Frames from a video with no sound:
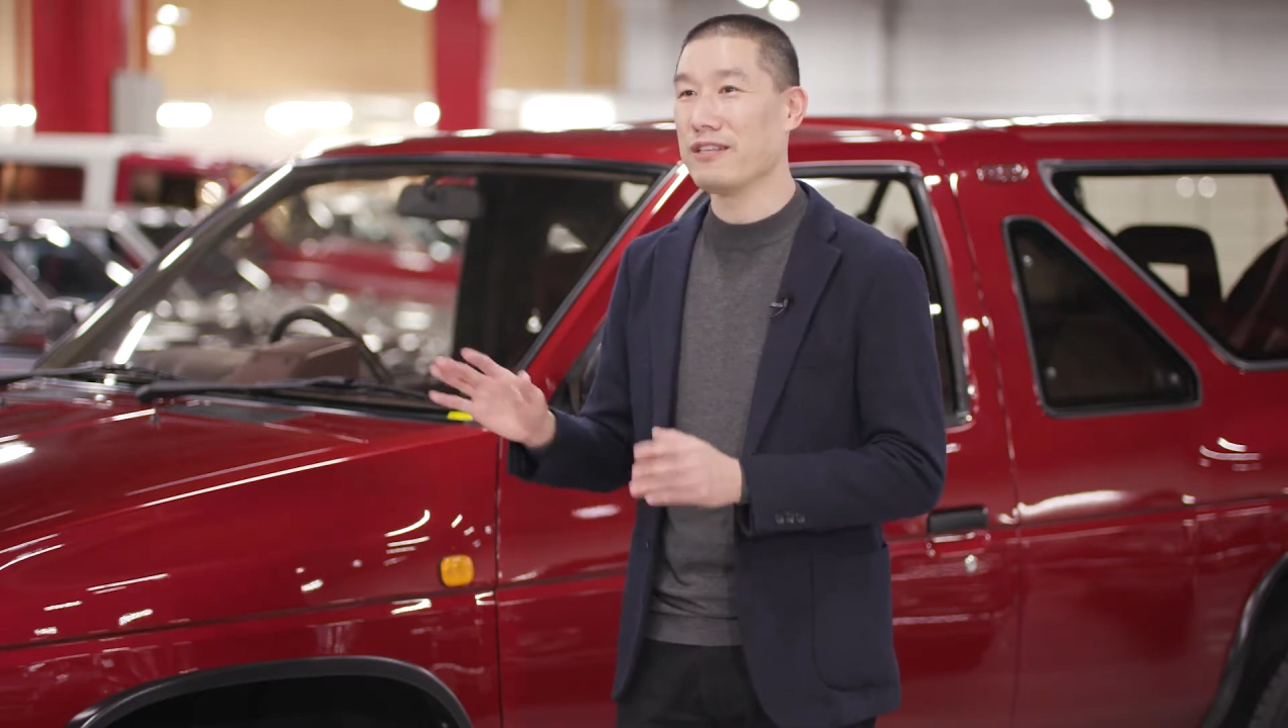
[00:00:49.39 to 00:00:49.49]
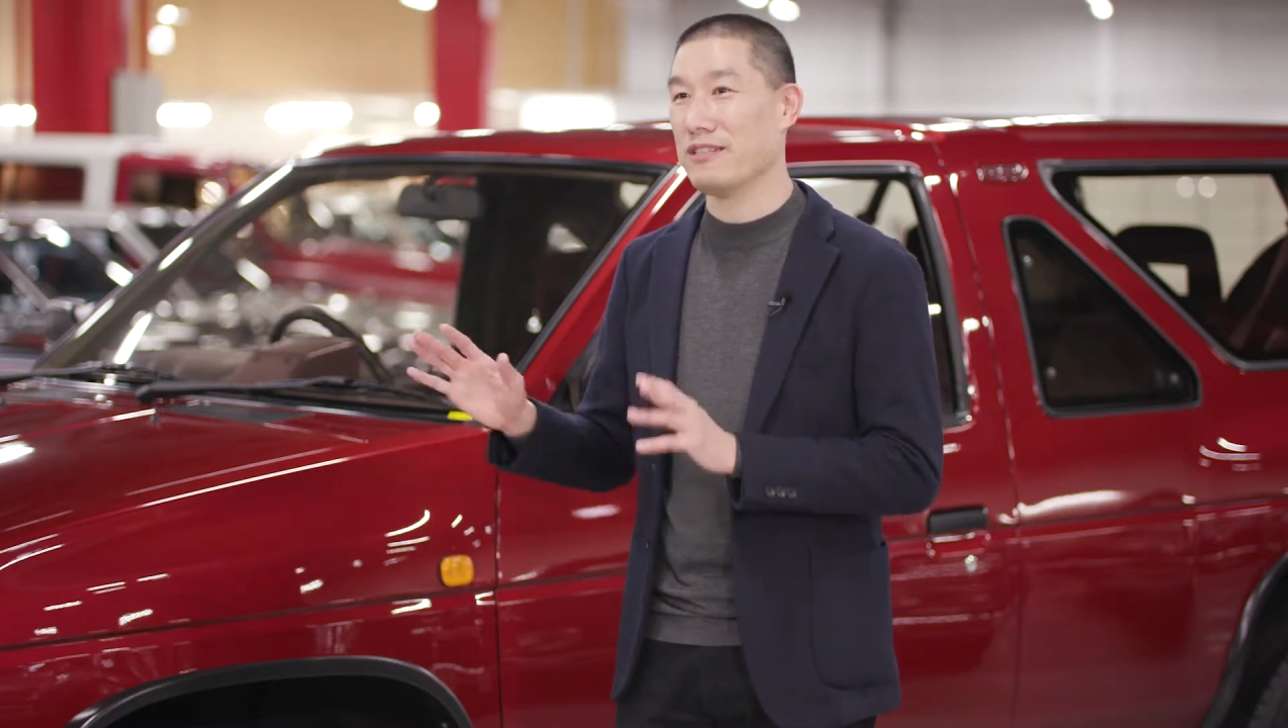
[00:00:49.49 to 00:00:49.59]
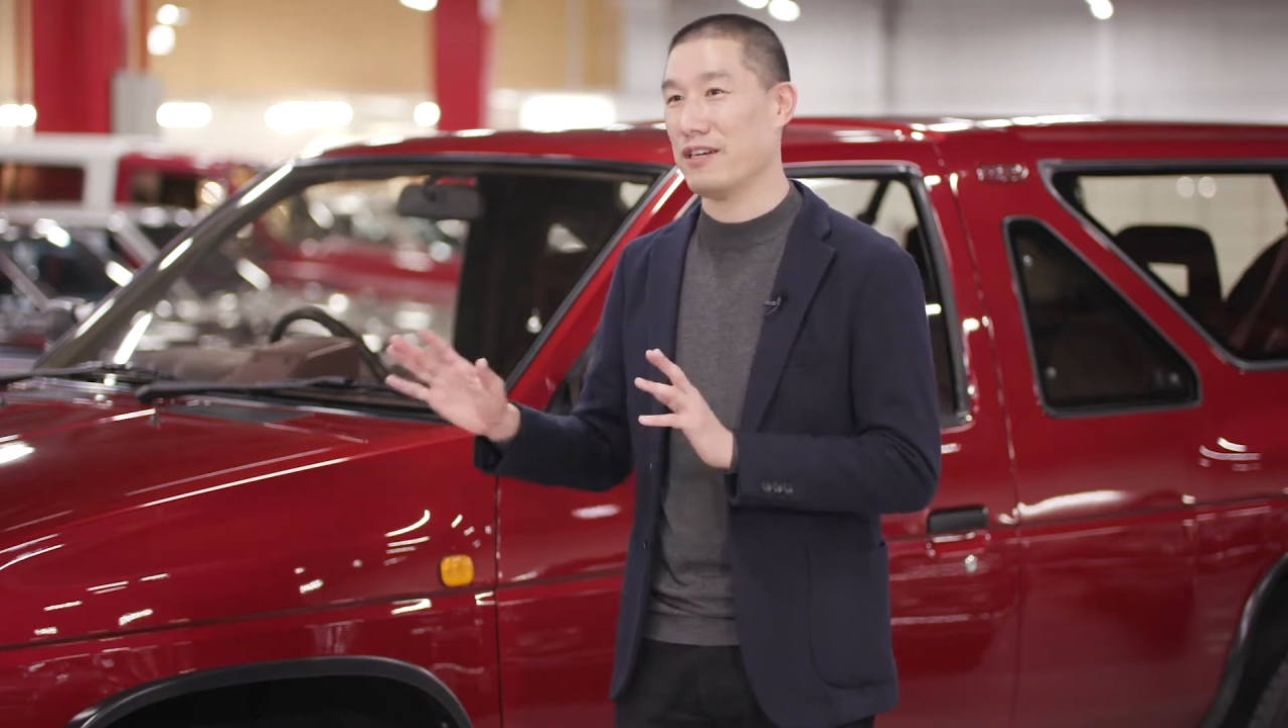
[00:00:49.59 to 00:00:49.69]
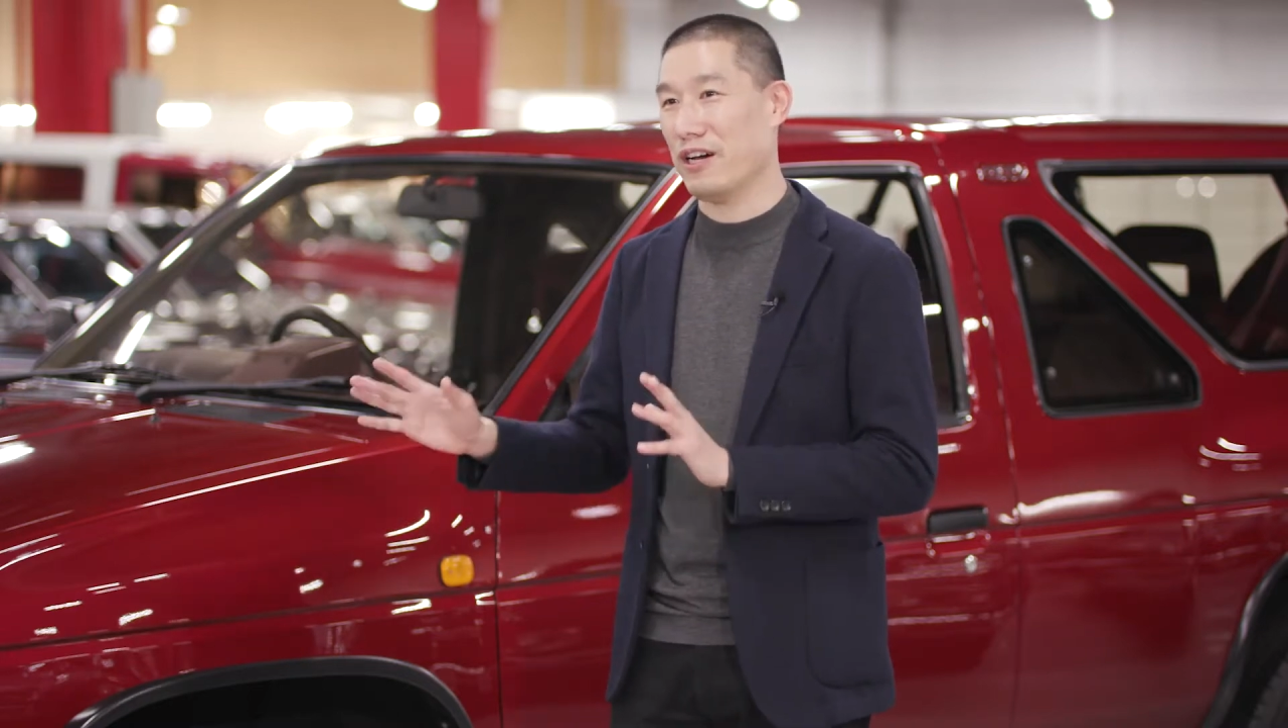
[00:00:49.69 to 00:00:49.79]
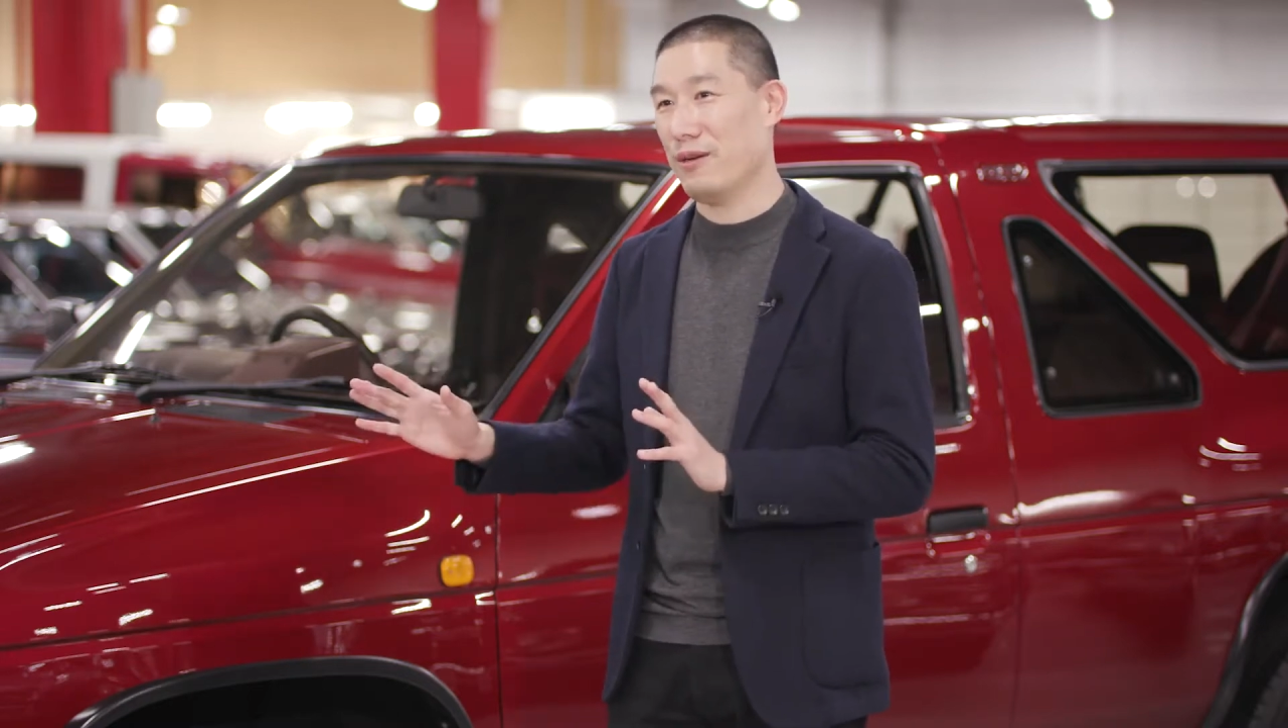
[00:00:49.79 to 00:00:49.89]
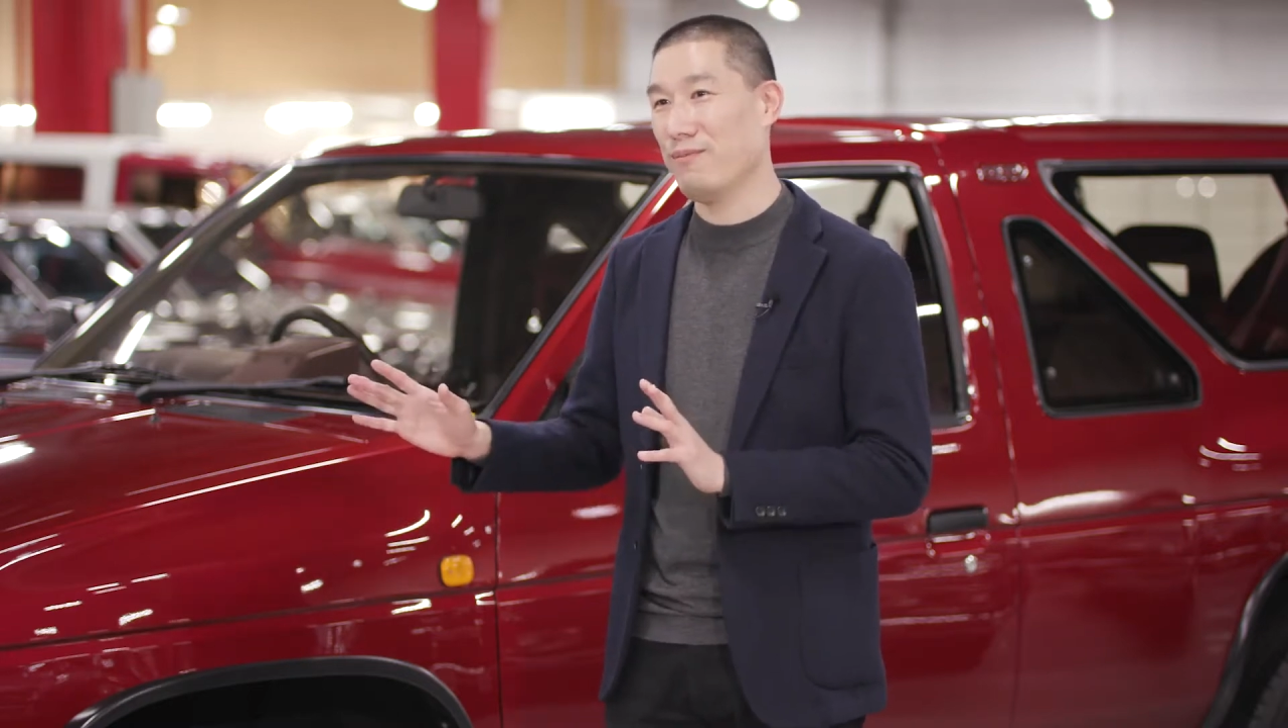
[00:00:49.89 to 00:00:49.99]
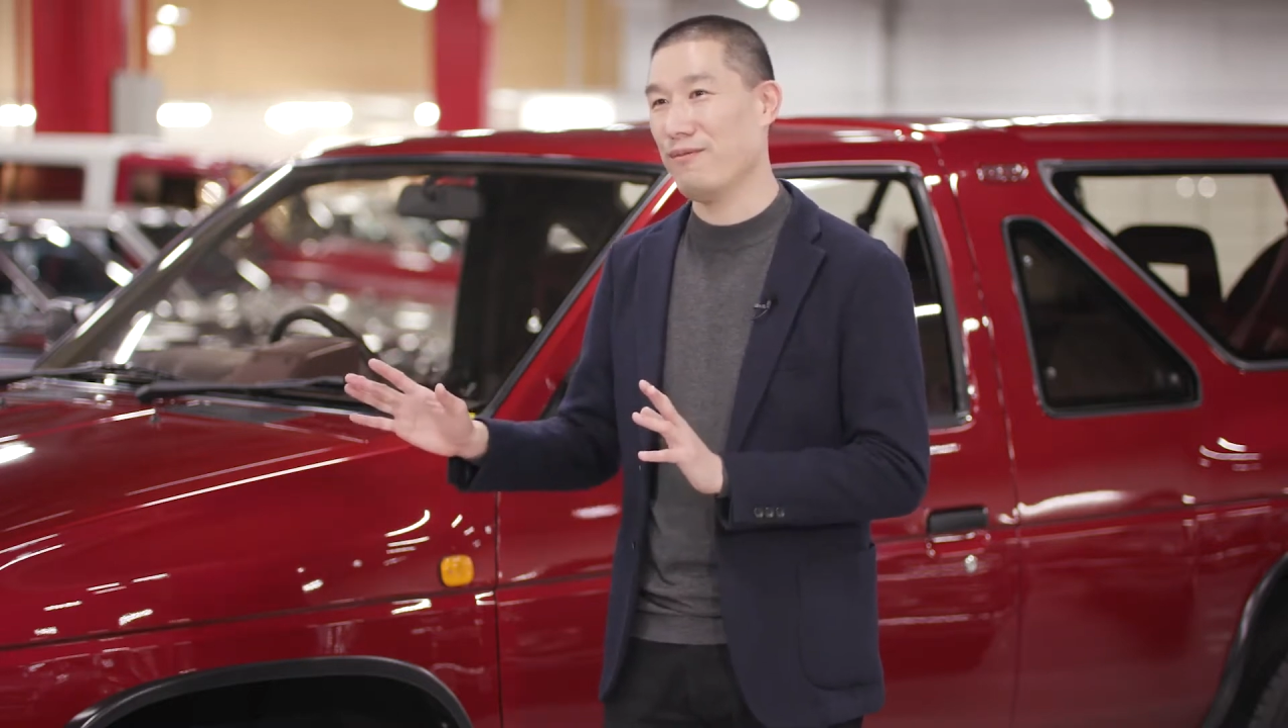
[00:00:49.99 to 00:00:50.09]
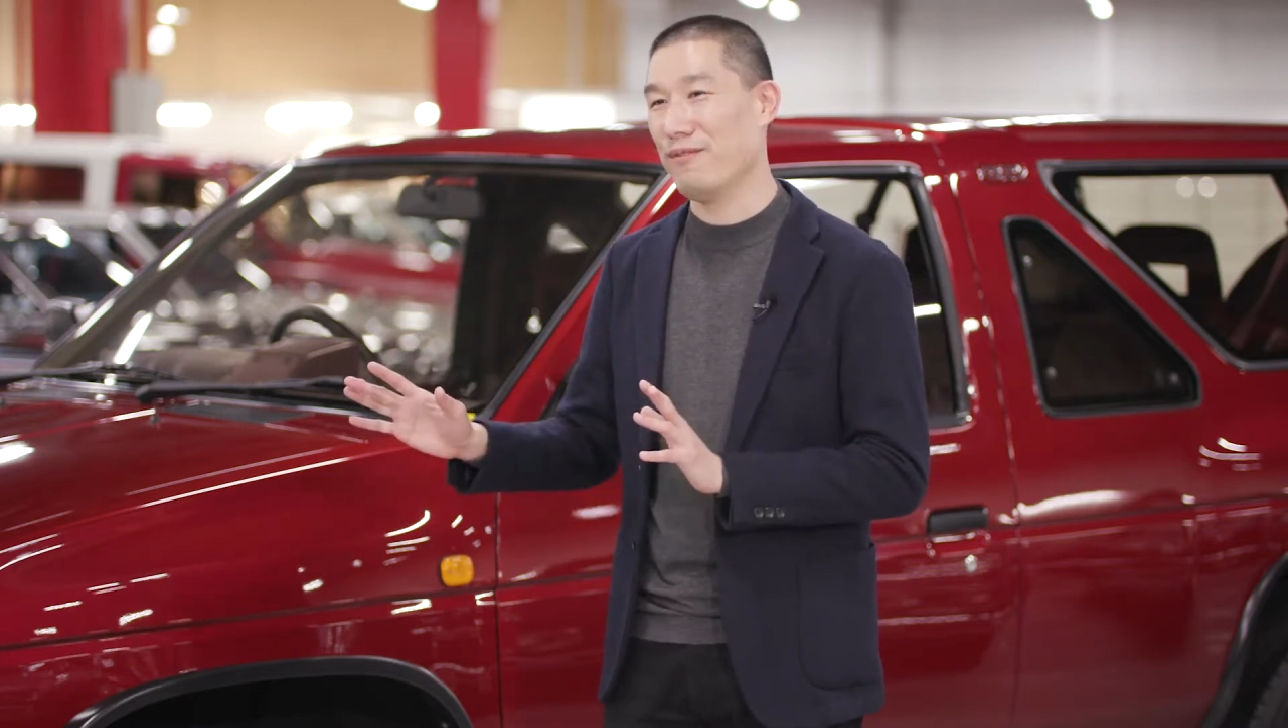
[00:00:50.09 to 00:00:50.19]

at the time,